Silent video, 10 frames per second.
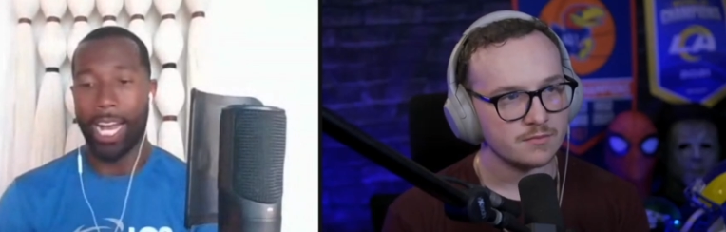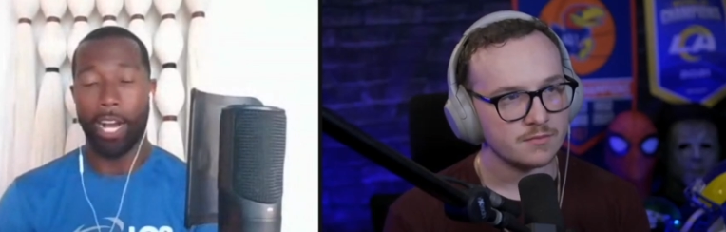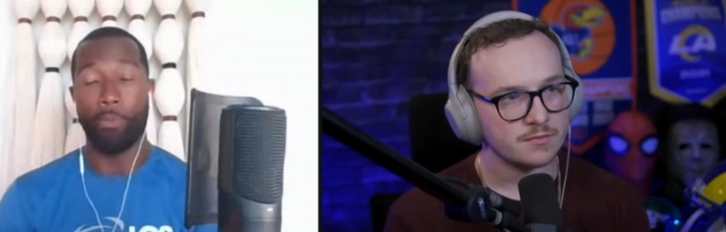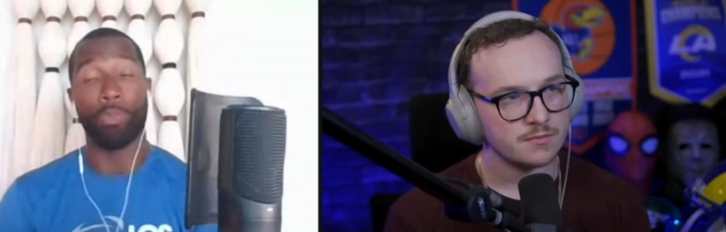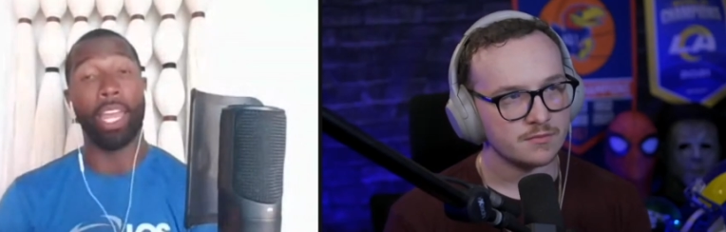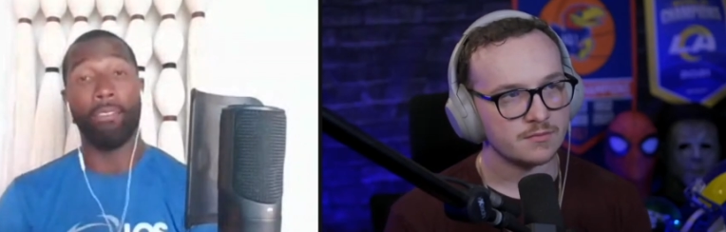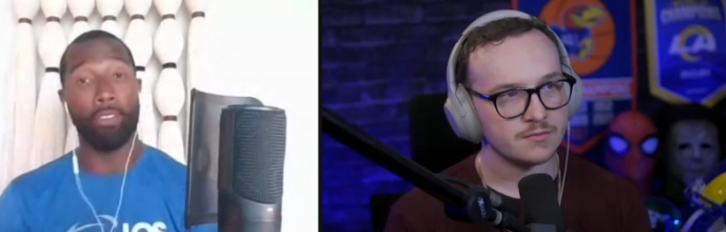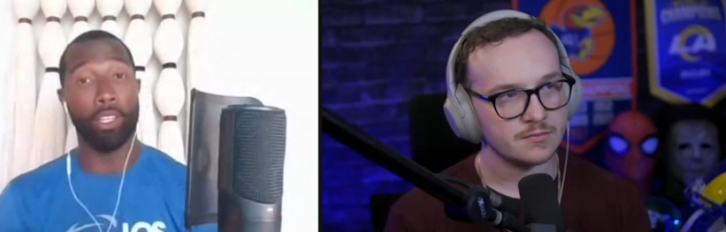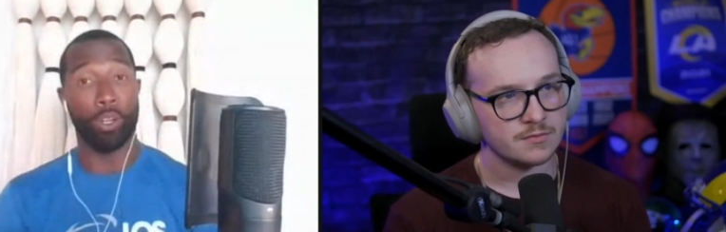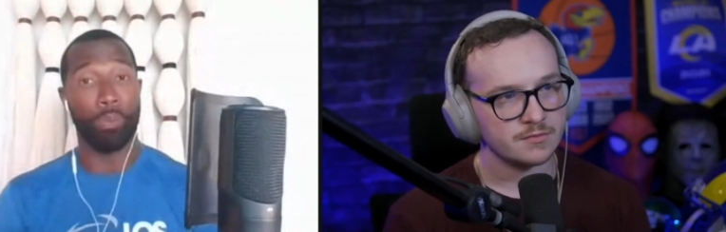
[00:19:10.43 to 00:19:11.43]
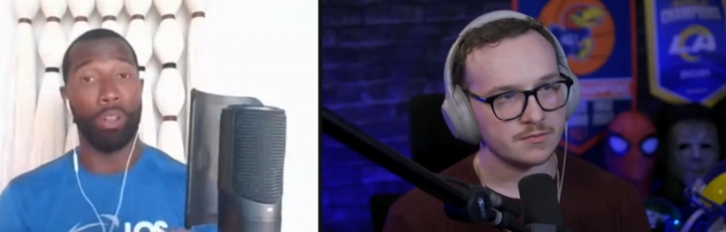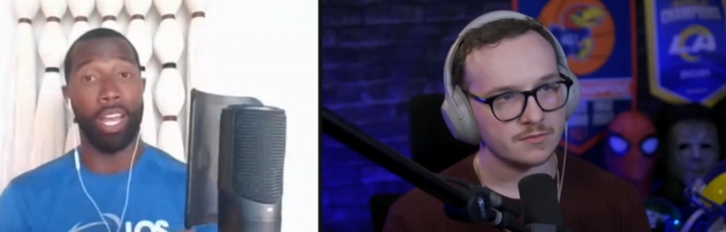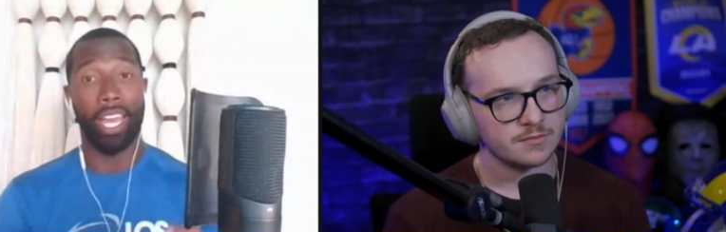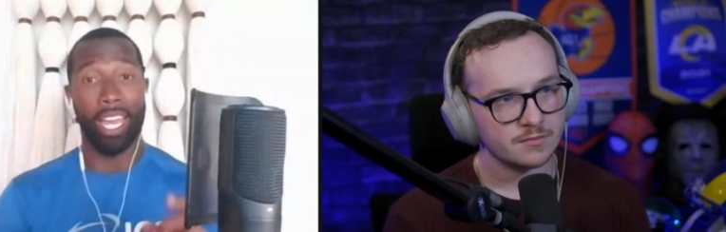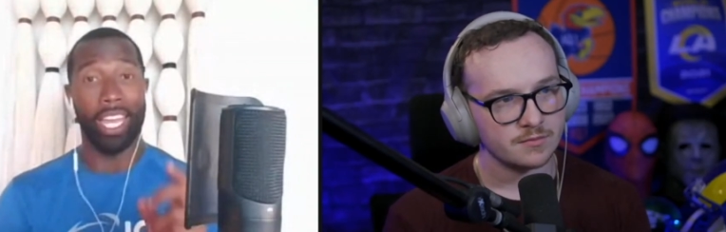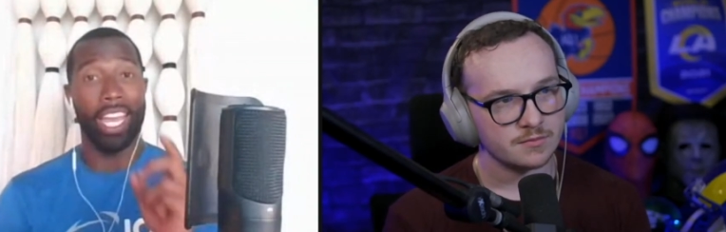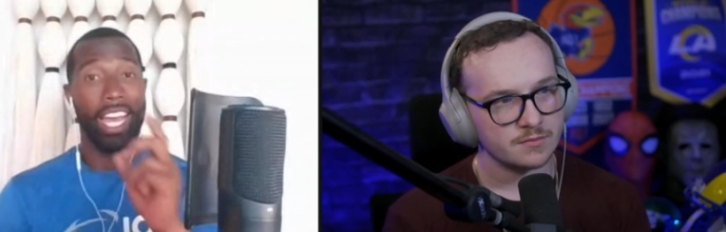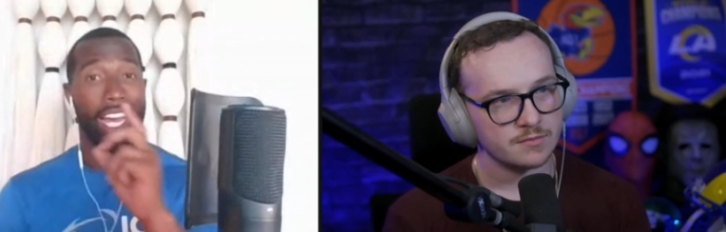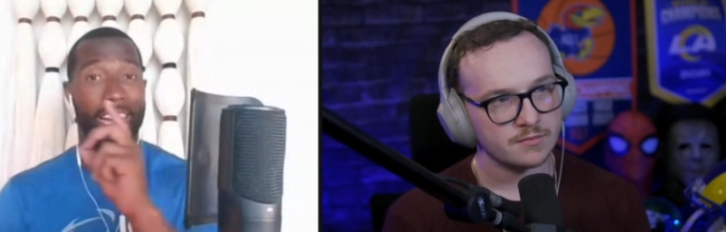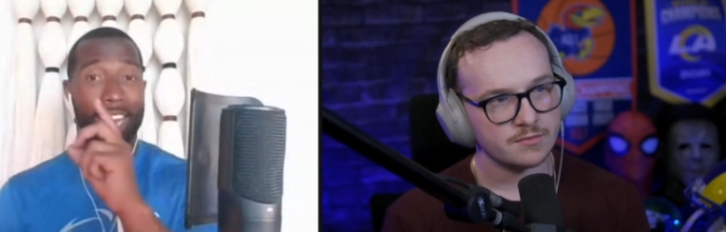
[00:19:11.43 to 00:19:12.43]
Speaker 1: Um, thankfully, they're playing
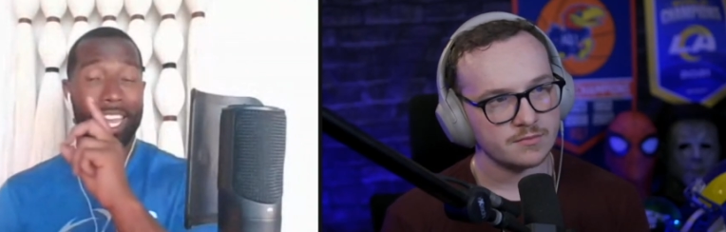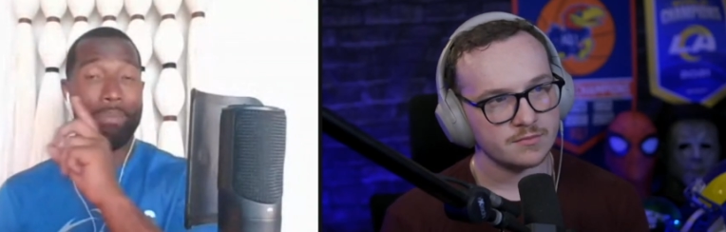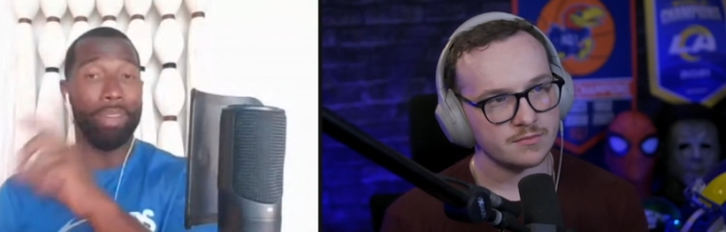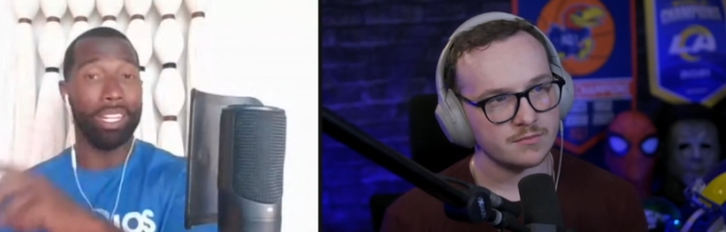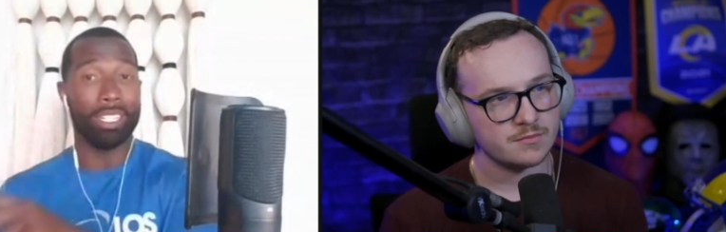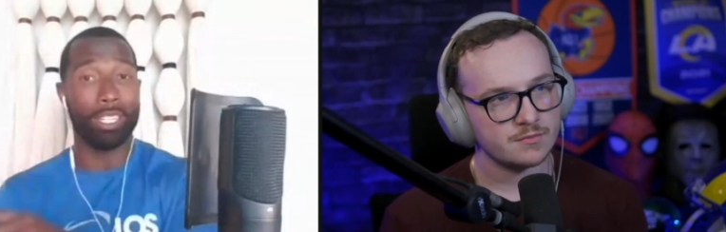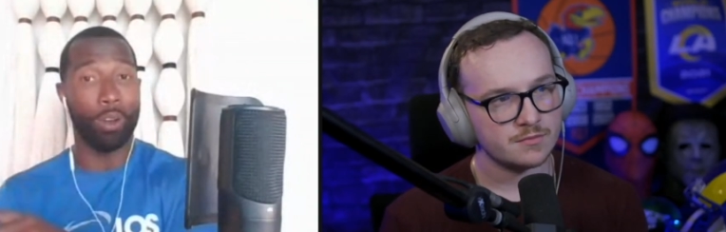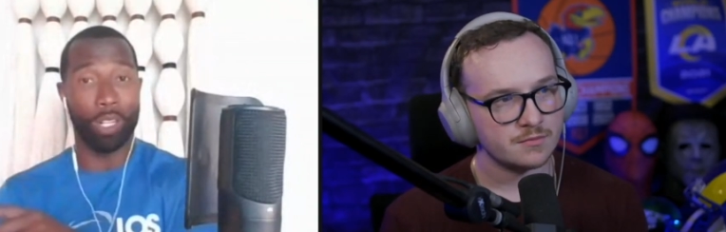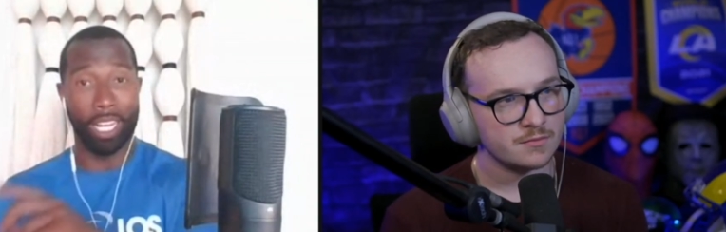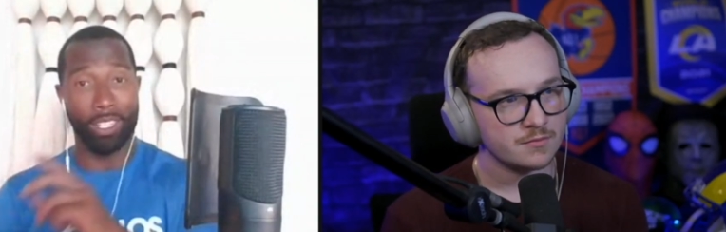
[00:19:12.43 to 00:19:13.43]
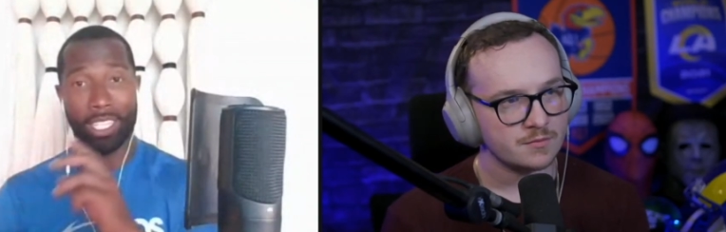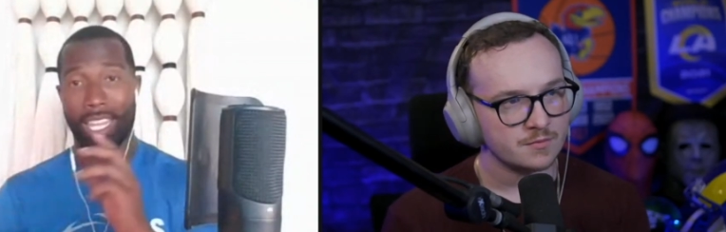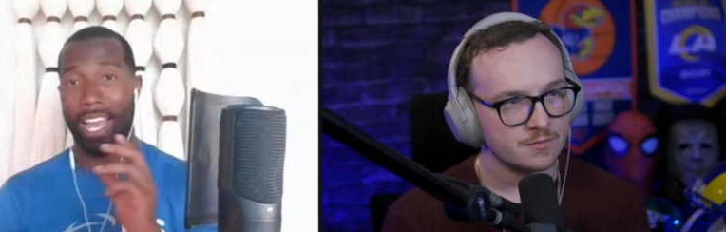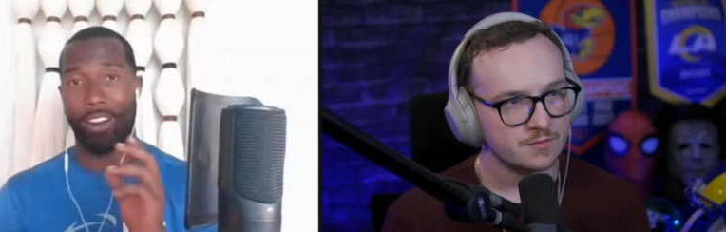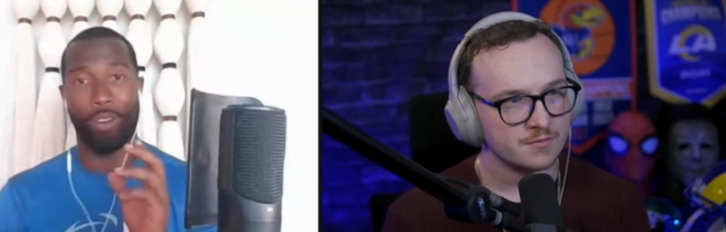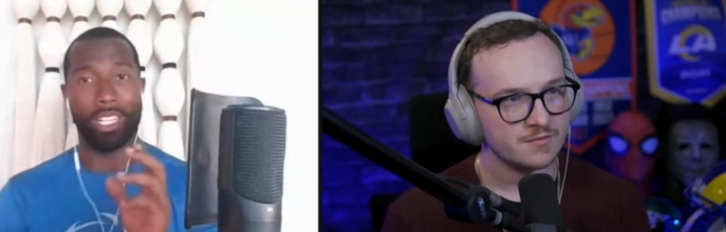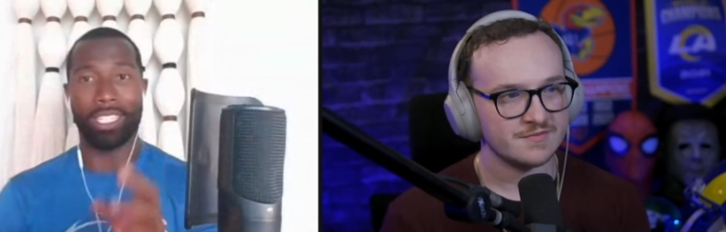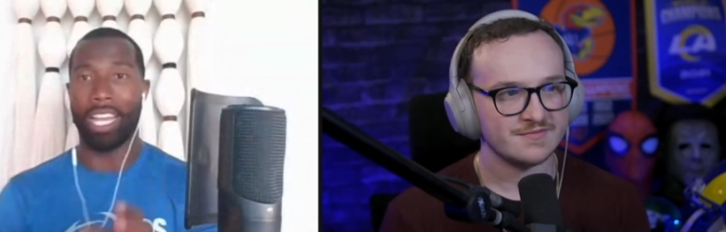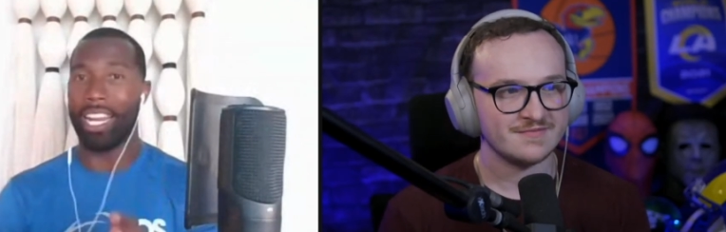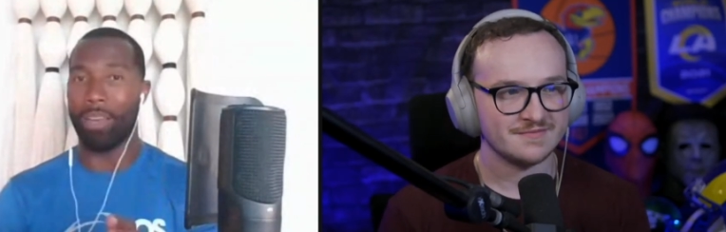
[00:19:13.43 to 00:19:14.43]
uh, in Minnesota, like I said, that
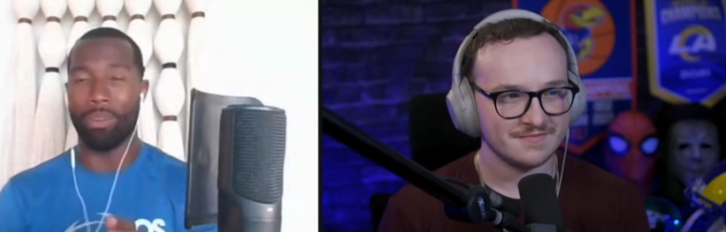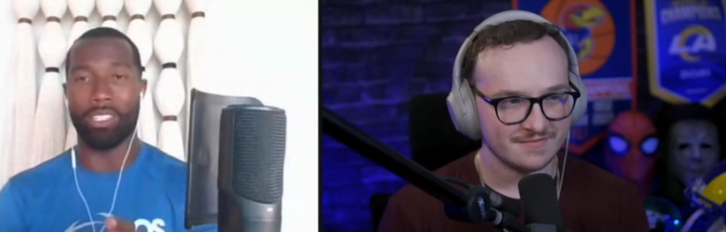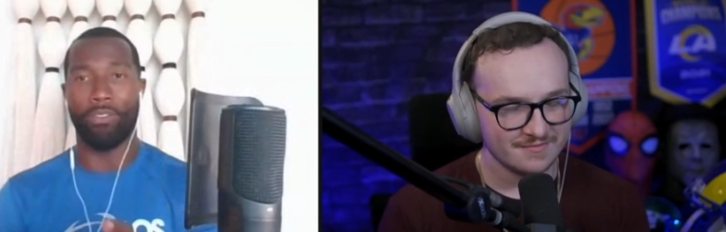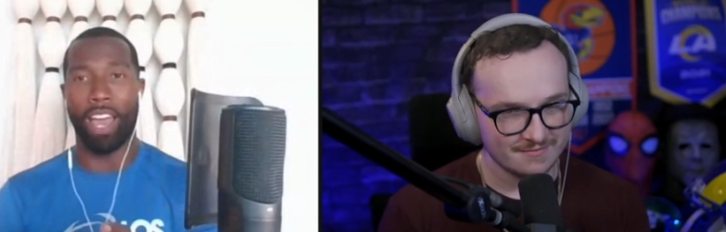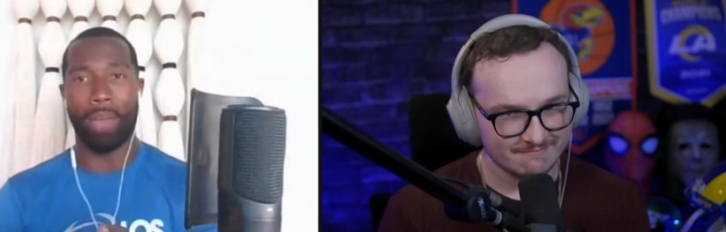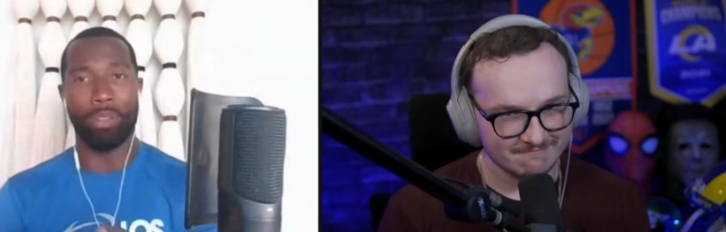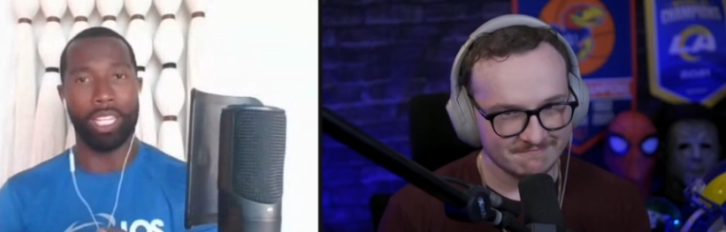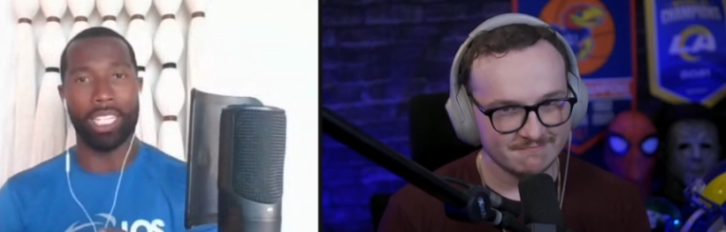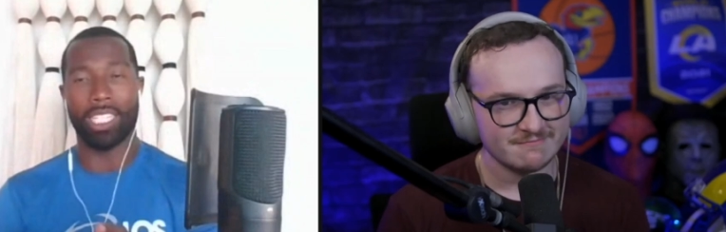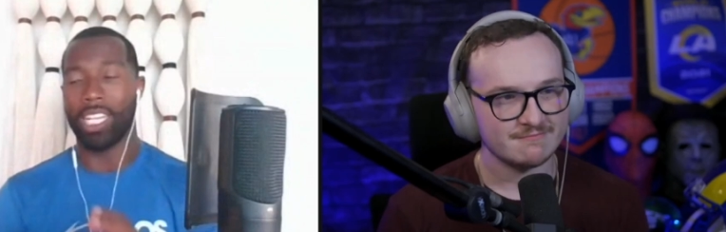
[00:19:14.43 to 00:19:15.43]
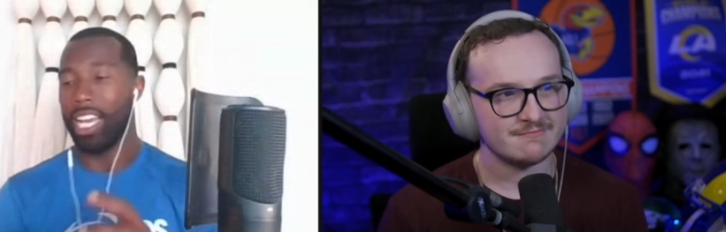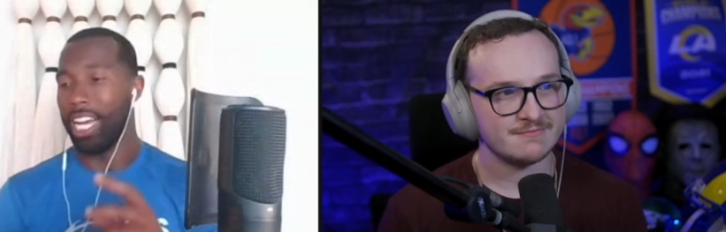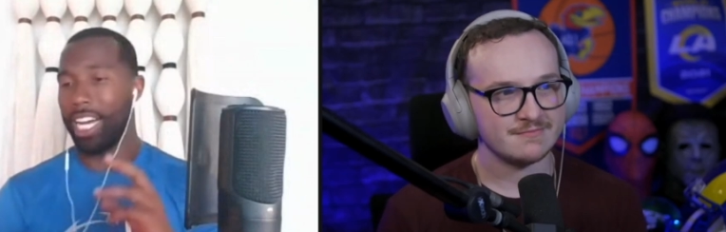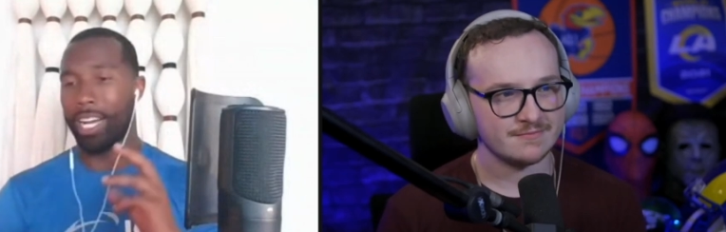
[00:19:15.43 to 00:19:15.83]
great stadium is fabulous.